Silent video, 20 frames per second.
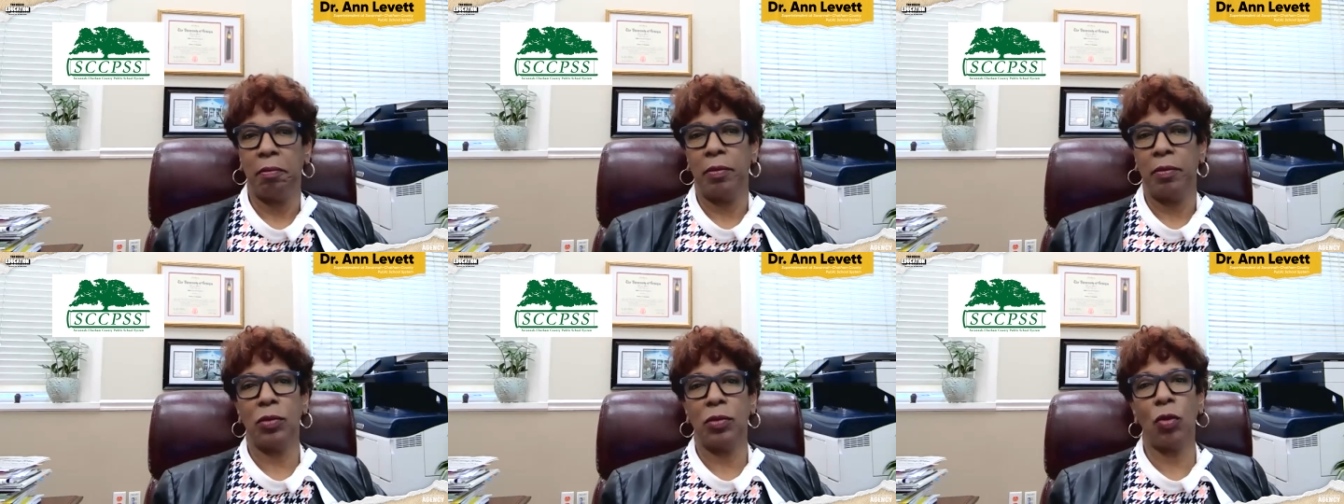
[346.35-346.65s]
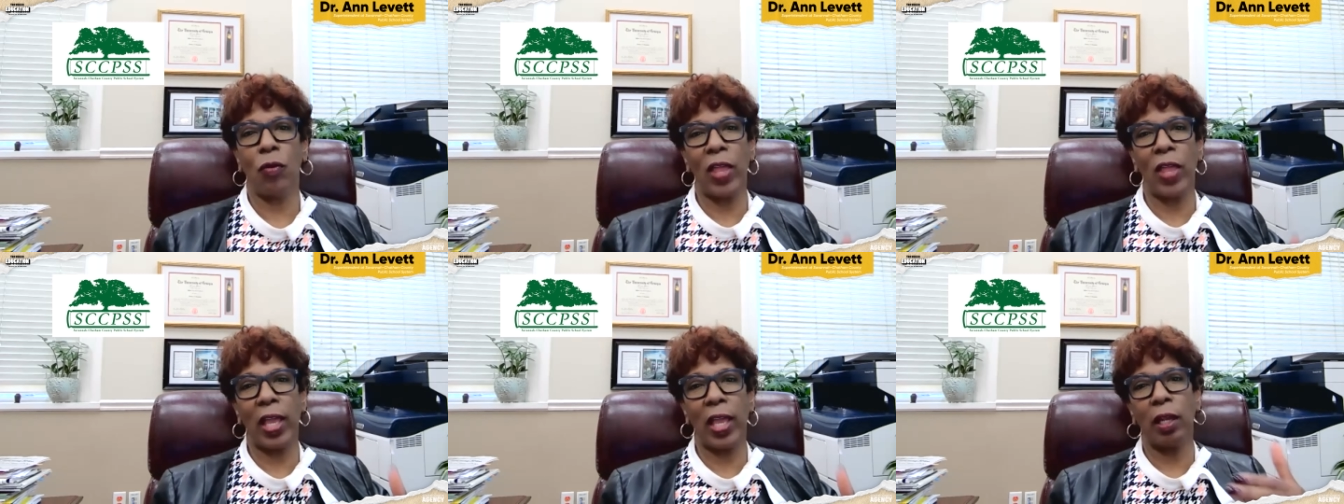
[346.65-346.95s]
So
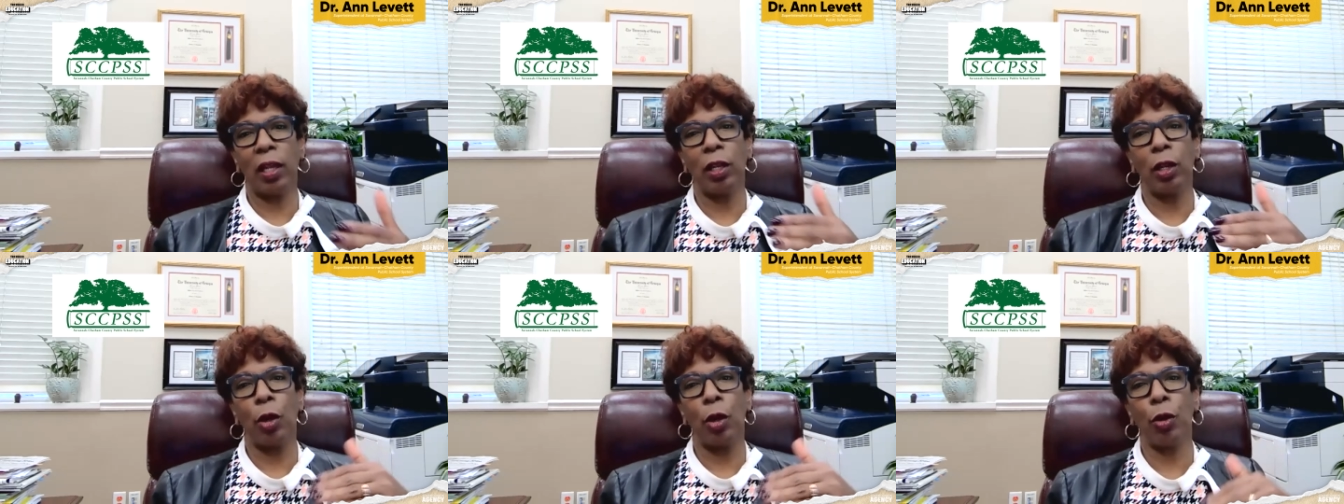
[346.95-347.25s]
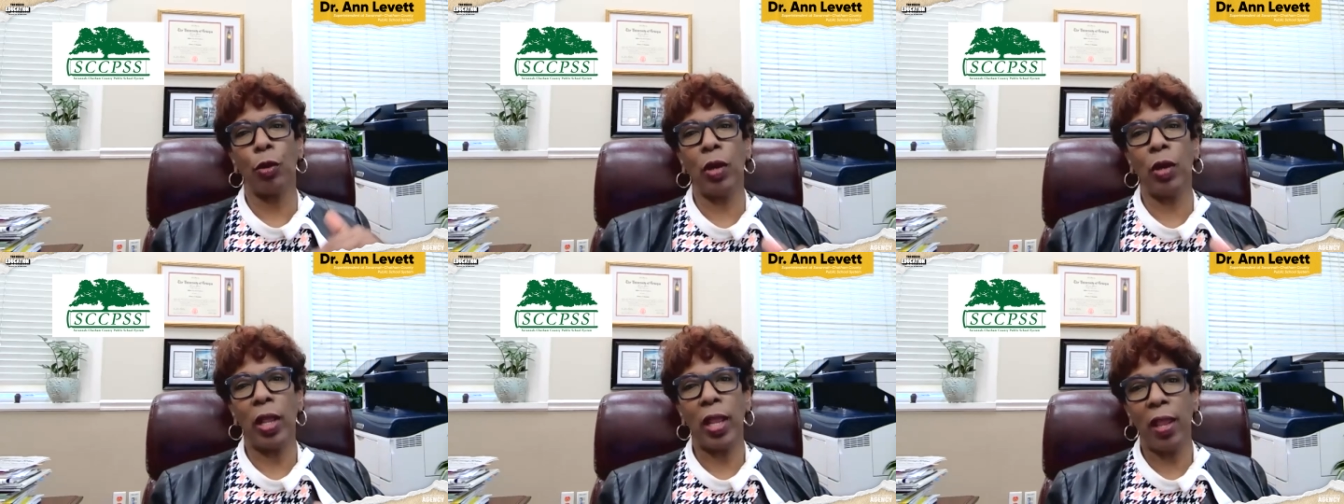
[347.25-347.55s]
they can yeah.
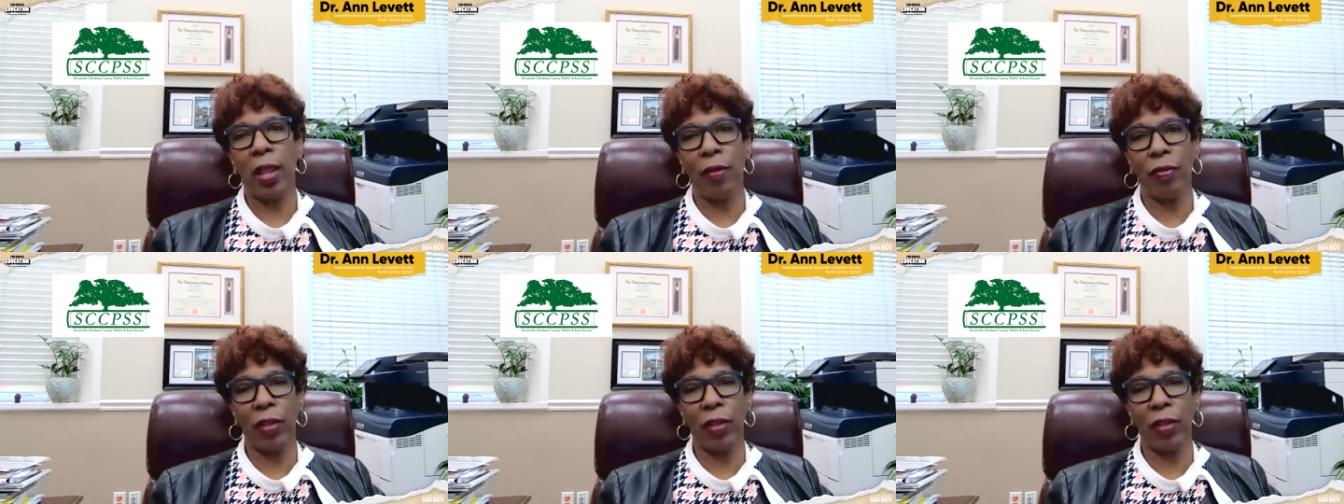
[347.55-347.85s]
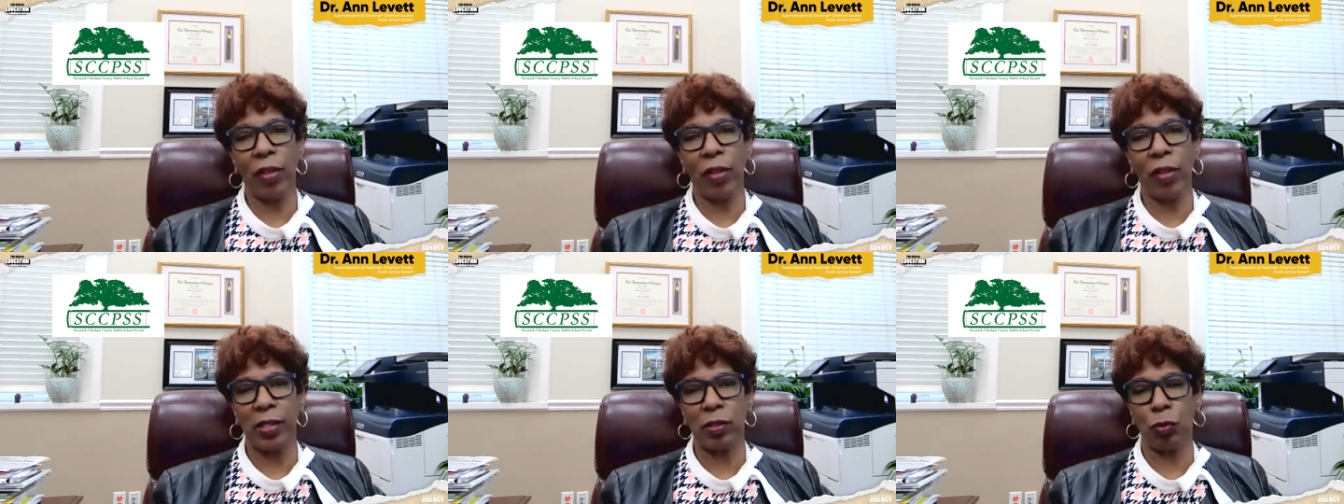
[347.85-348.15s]
learn in the
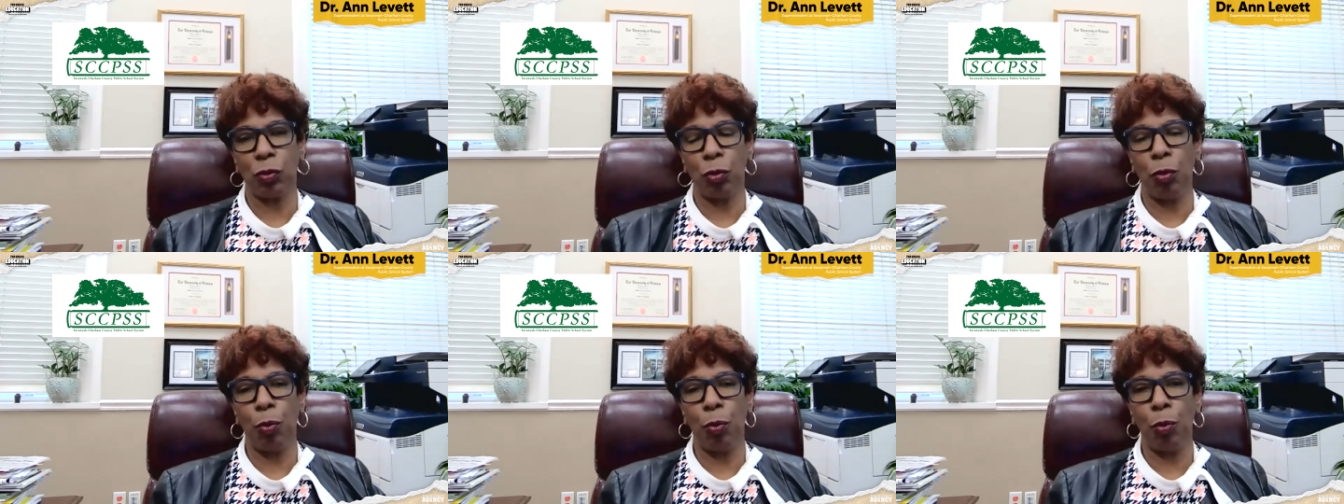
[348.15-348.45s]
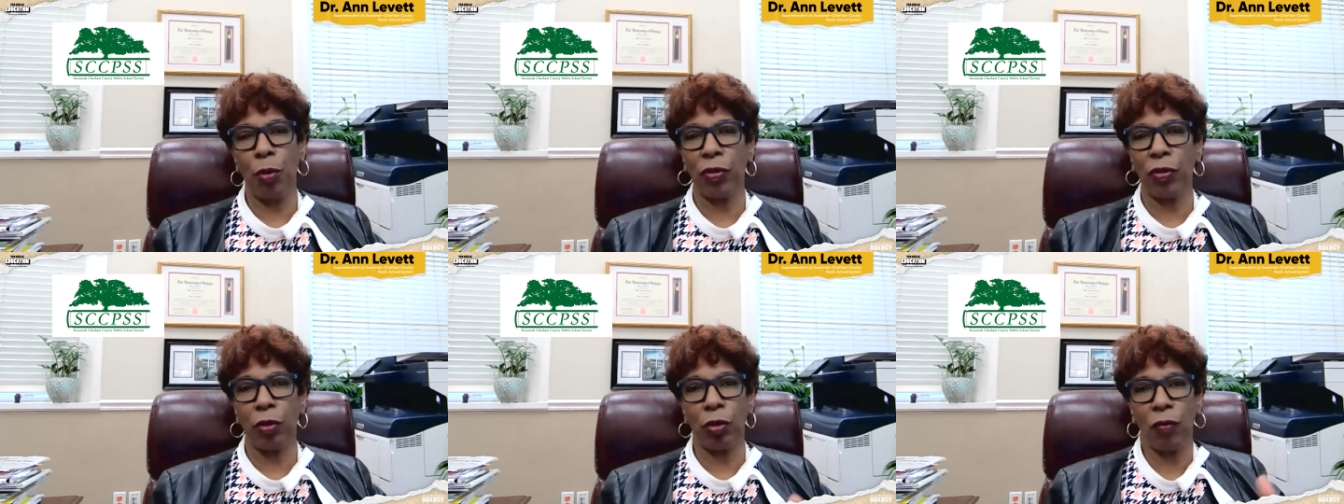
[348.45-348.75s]
classroom
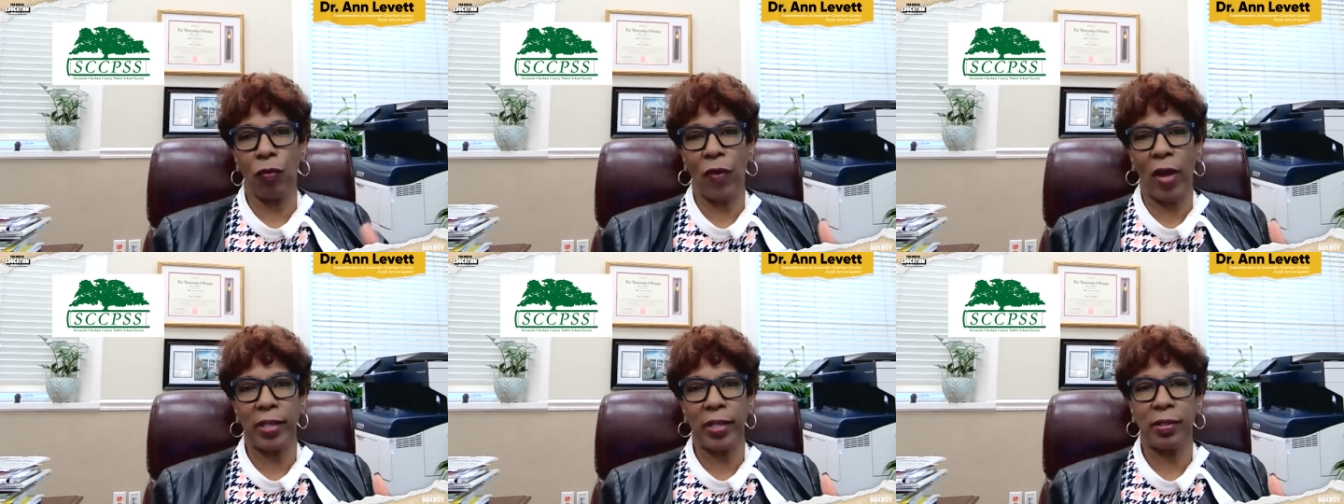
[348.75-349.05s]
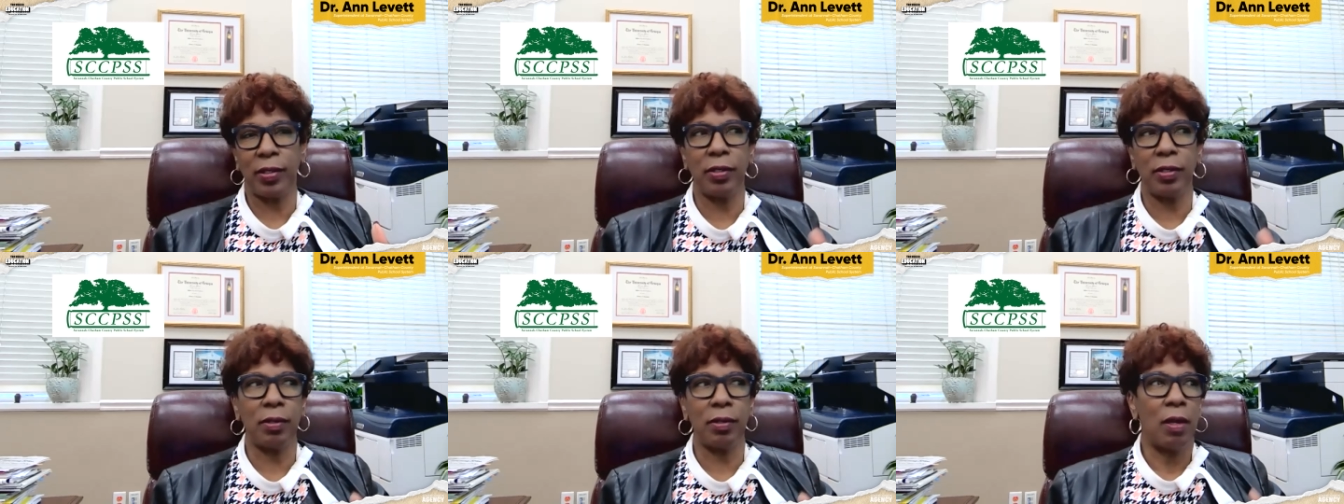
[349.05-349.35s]
with their
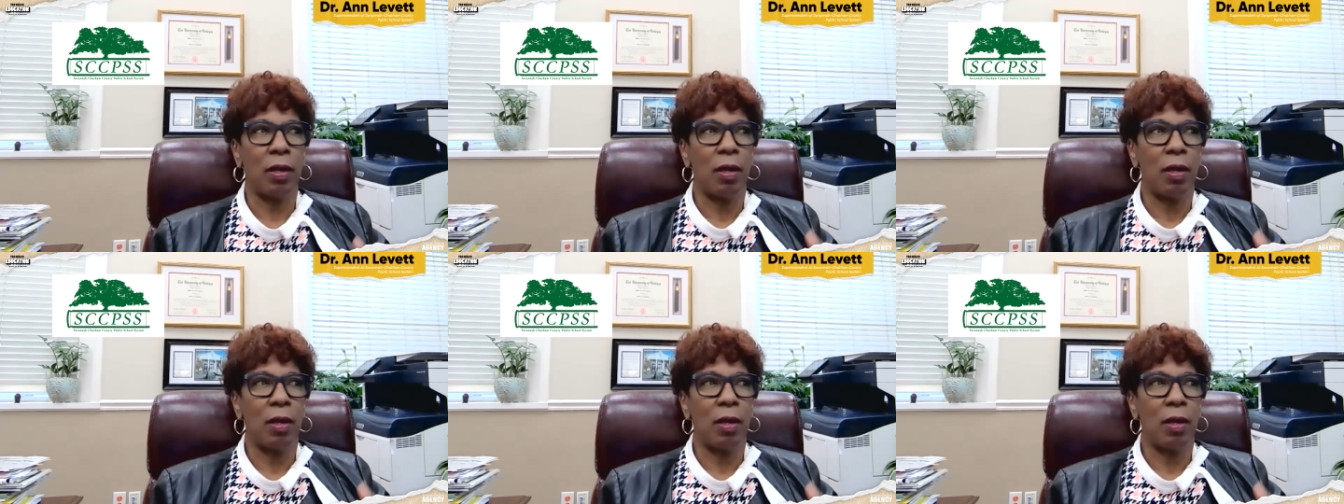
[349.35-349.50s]
devices,